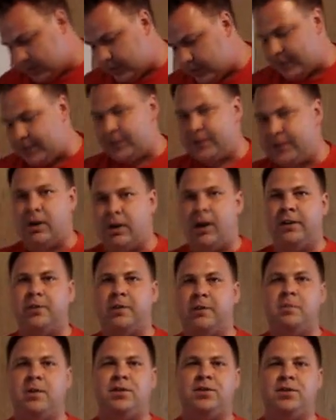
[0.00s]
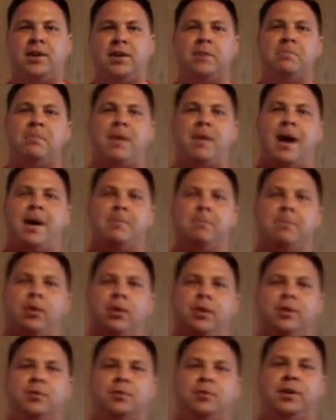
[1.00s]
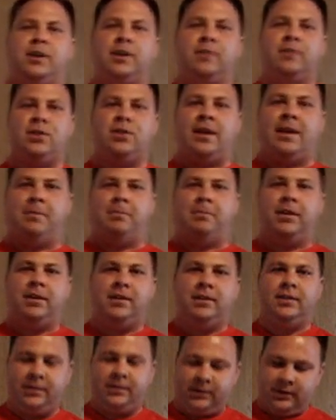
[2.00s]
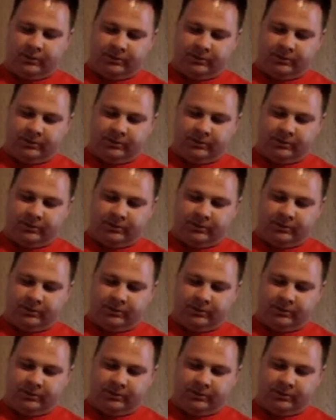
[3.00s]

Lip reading: this is called the Michigan Bomb Boy Drink of Champions.